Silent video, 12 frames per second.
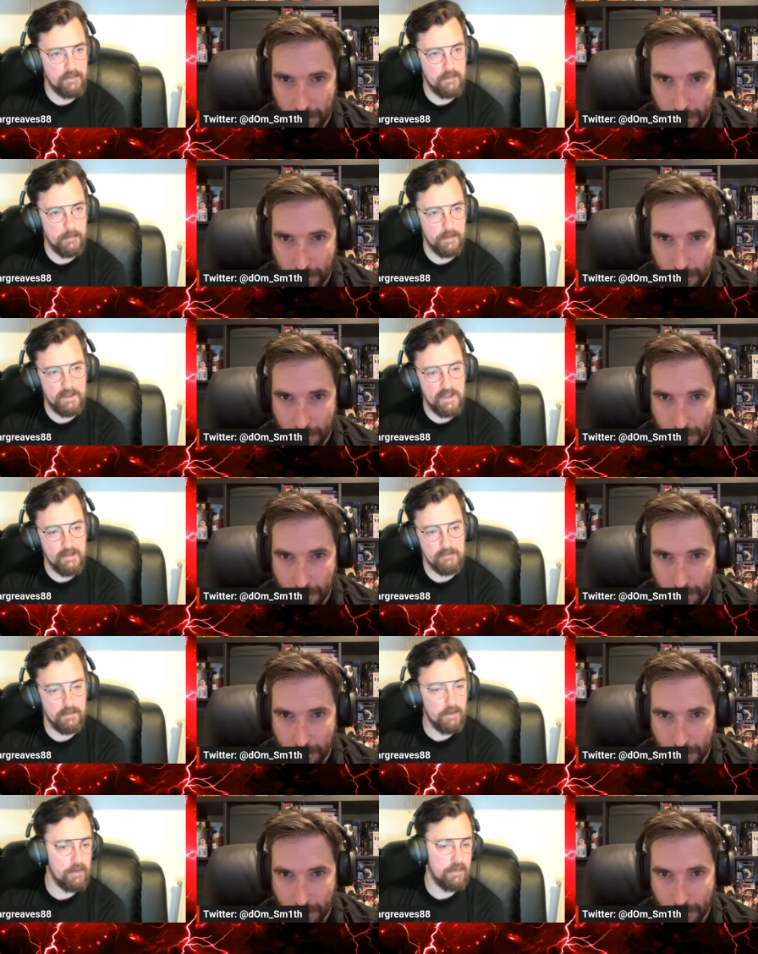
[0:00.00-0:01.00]
Speaker 1: a Monday Night
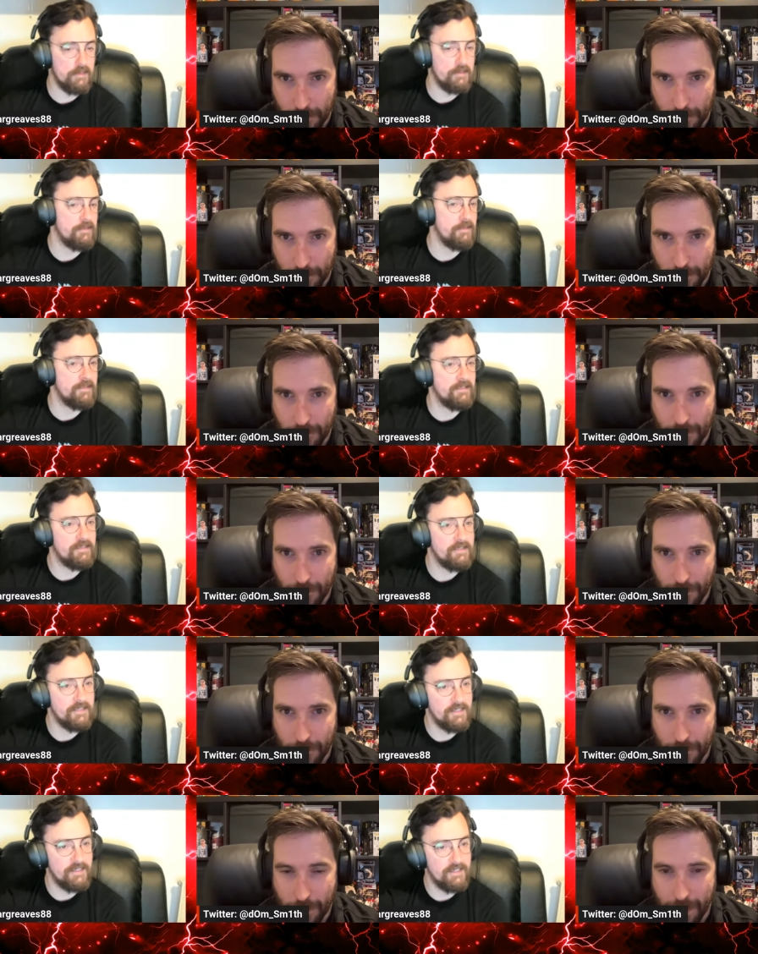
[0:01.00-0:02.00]
Raw.
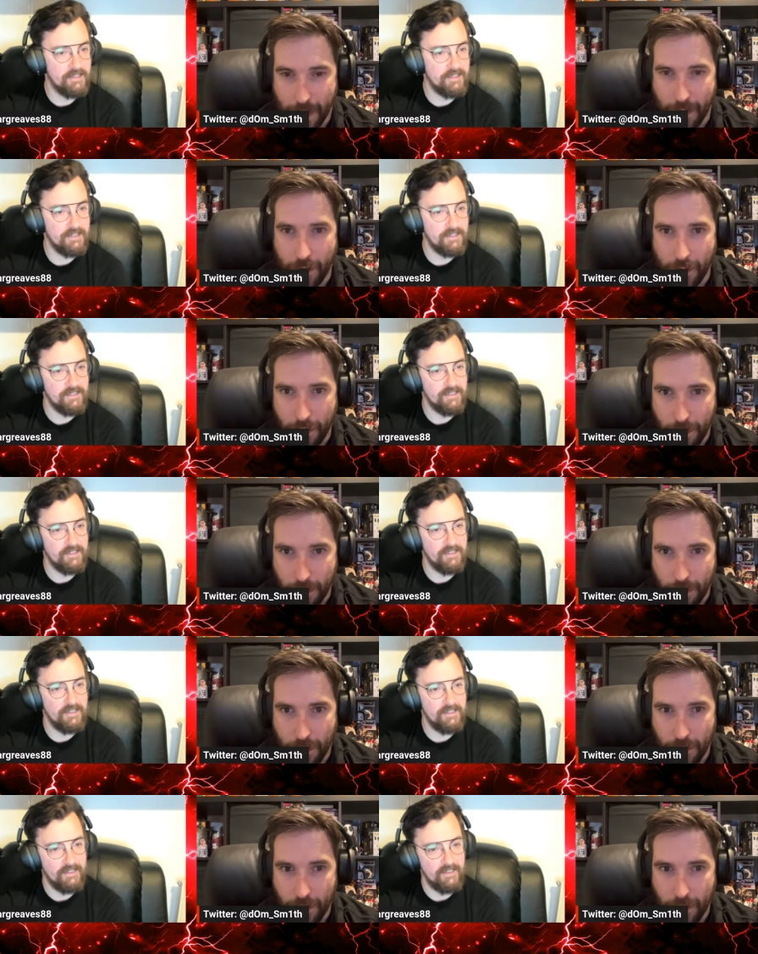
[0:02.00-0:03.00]
Yeah.
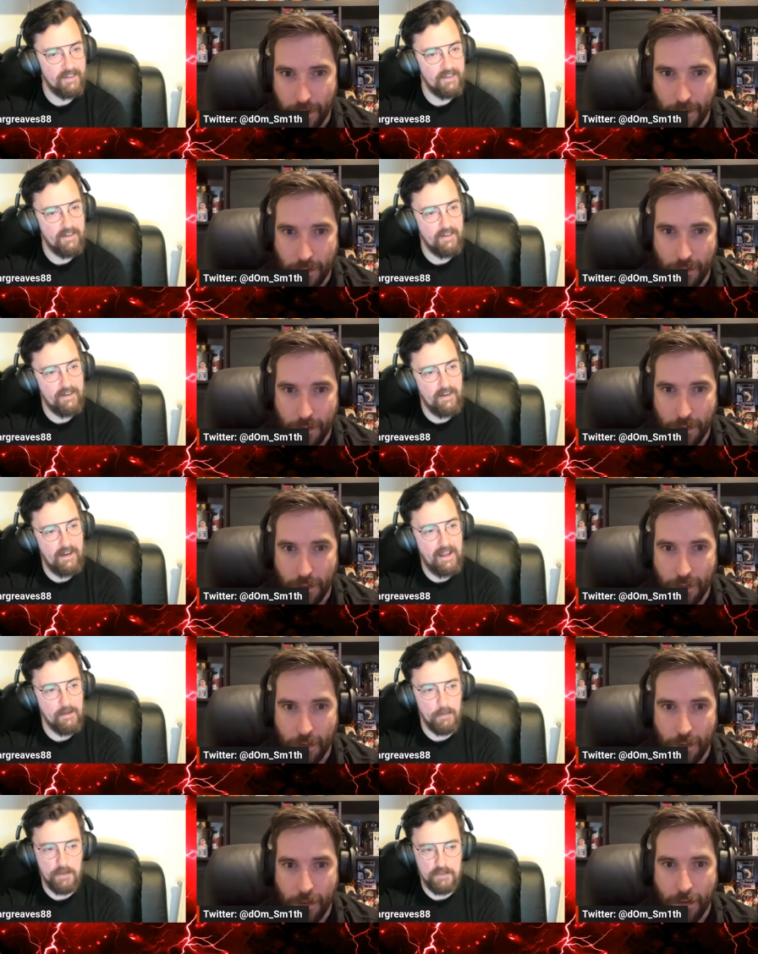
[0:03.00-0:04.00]

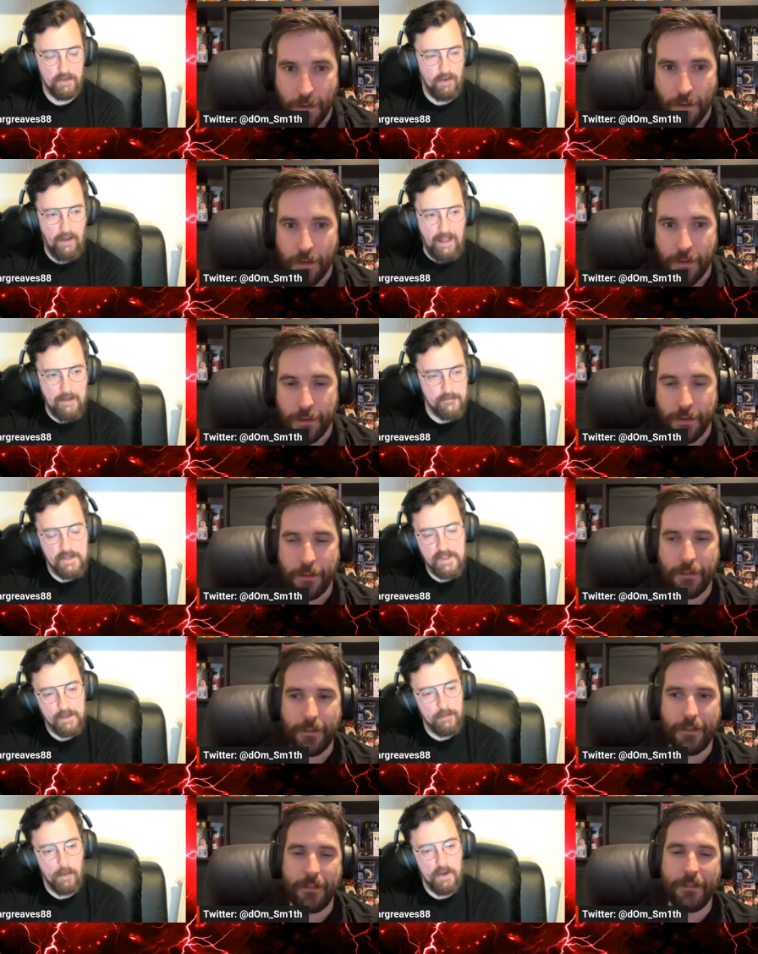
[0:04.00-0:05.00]
It was
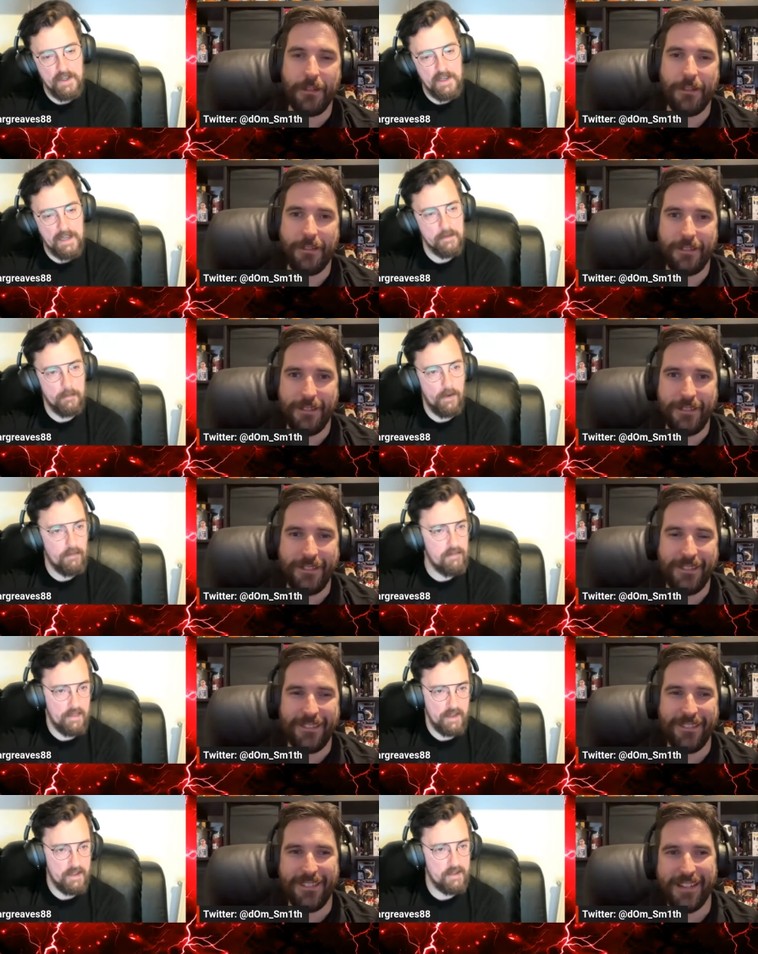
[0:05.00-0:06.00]
everything we wanted and more, I
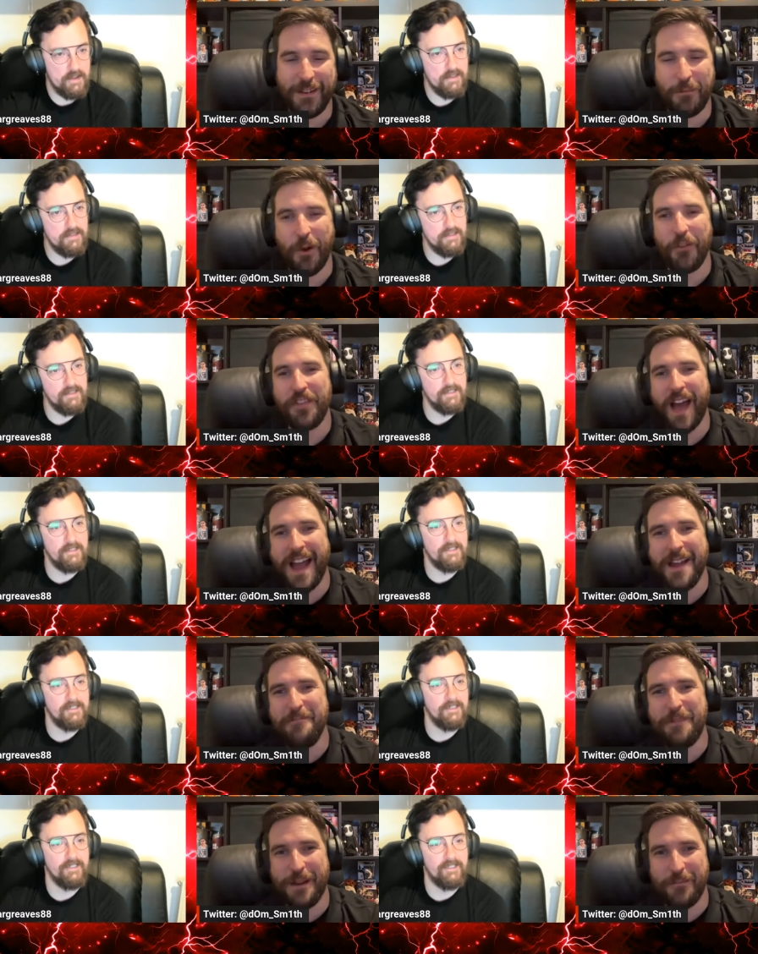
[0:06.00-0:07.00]
think.
Speaker 2: It was that
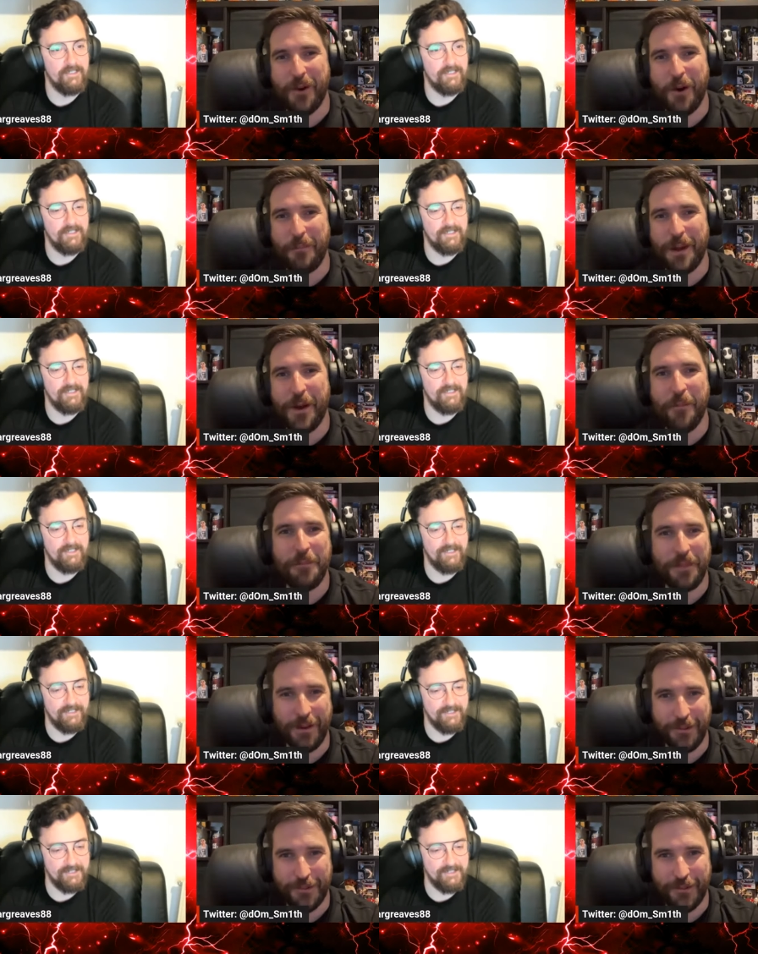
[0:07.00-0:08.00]
end bit woke me up.
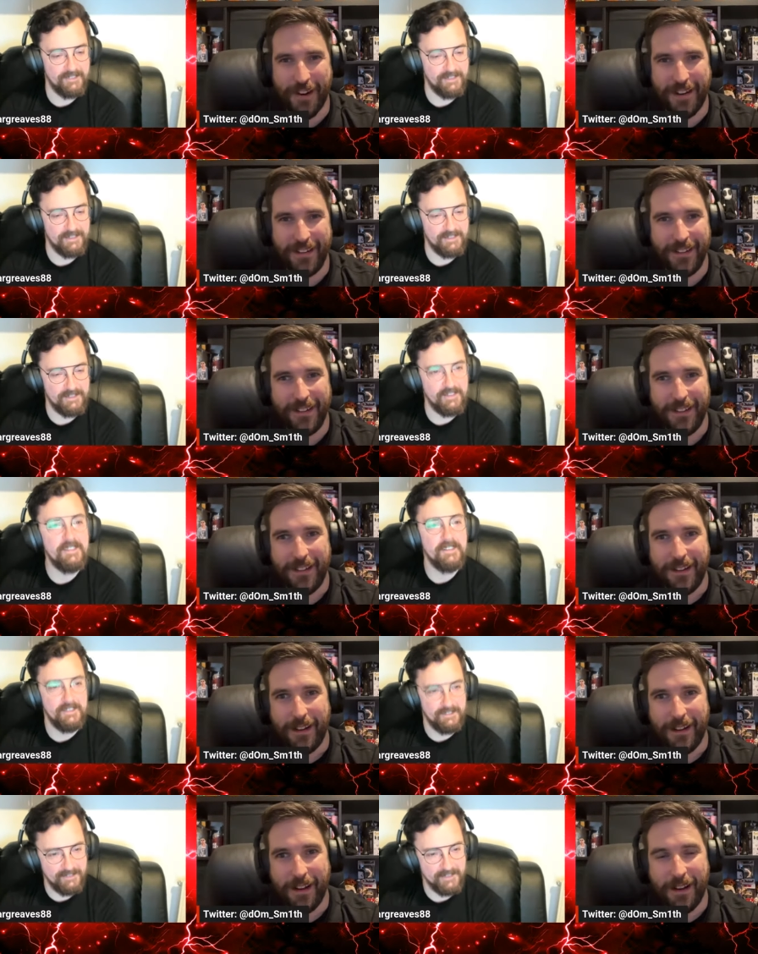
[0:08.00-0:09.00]
That was great.
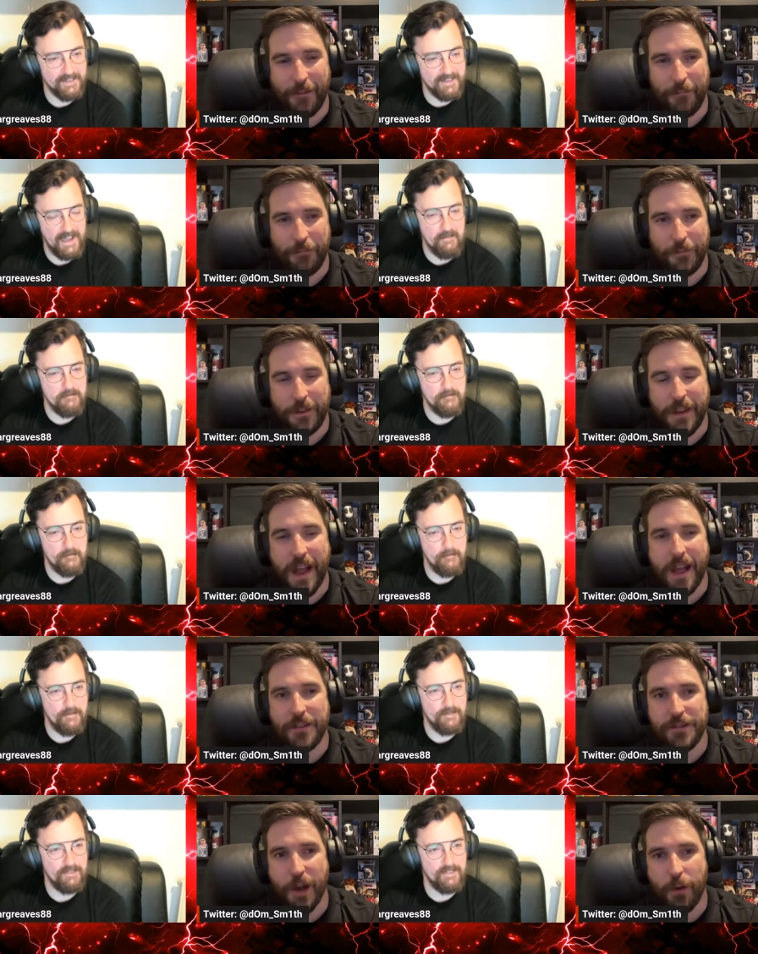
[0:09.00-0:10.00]
Um, yeah. Yeah.
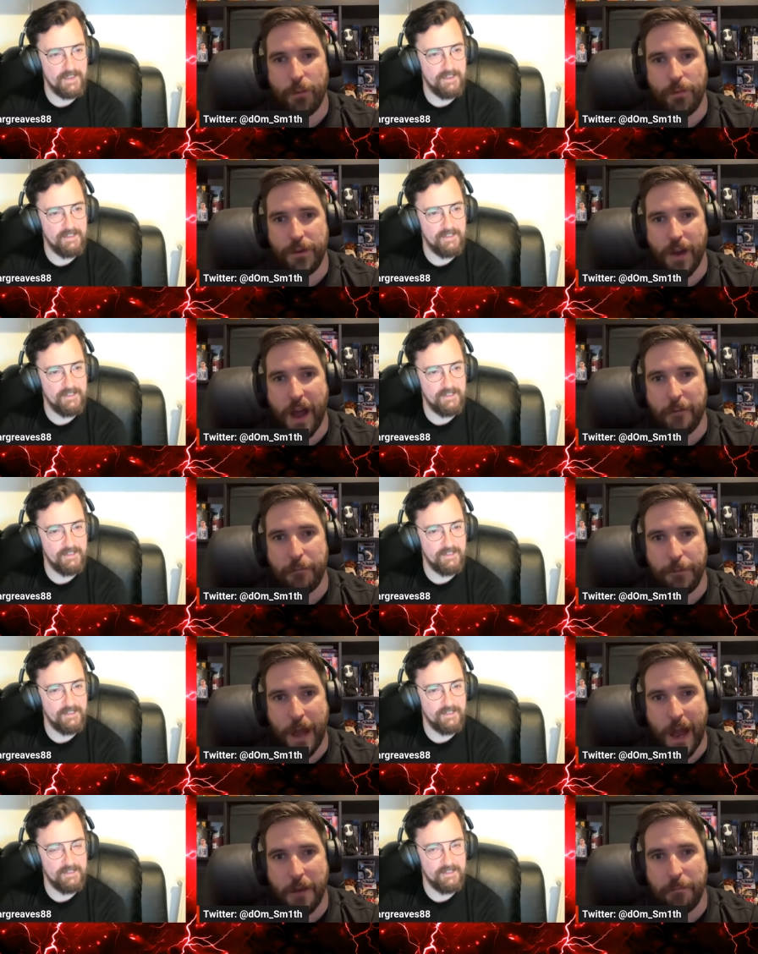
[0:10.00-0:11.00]
So you had
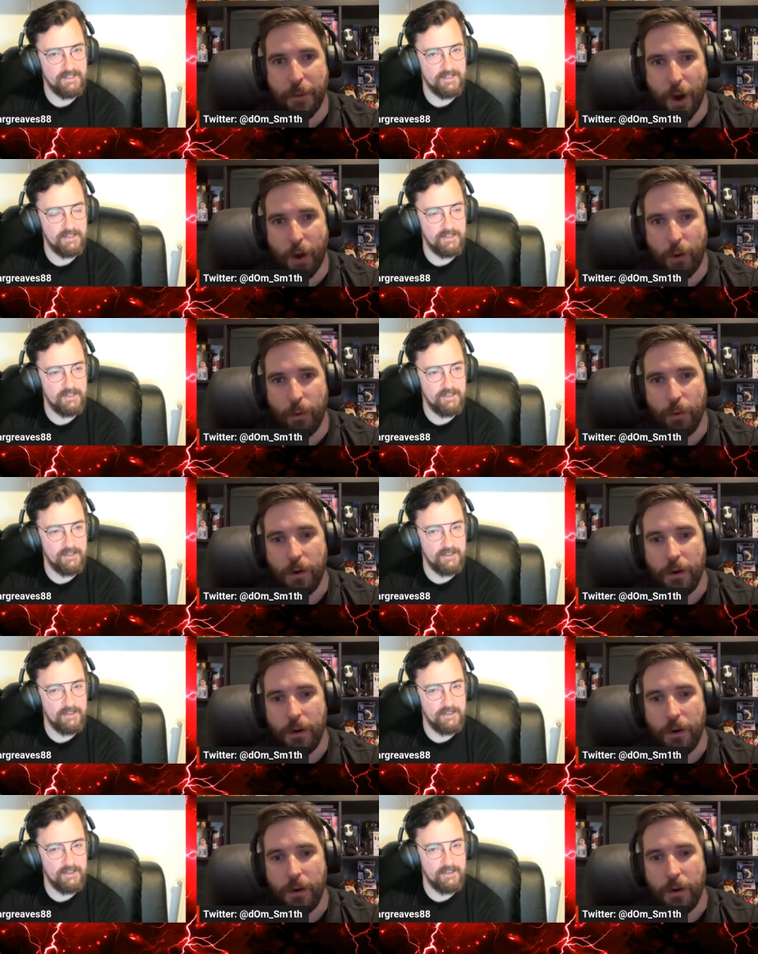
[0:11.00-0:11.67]
you had Bo